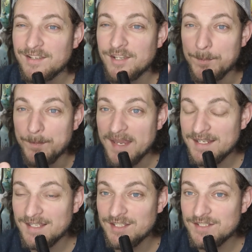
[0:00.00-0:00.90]
they're
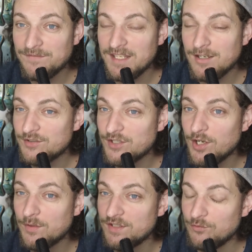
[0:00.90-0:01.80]
making these videos
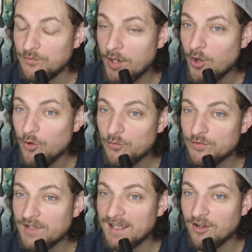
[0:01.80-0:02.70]
though, and you know
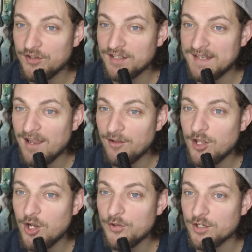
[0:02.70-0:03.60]
that on the down
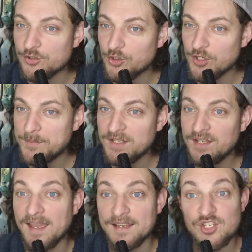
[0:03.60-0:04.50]
low they're
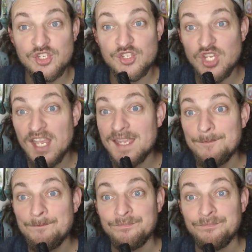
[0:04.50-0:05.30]
tripping like shit.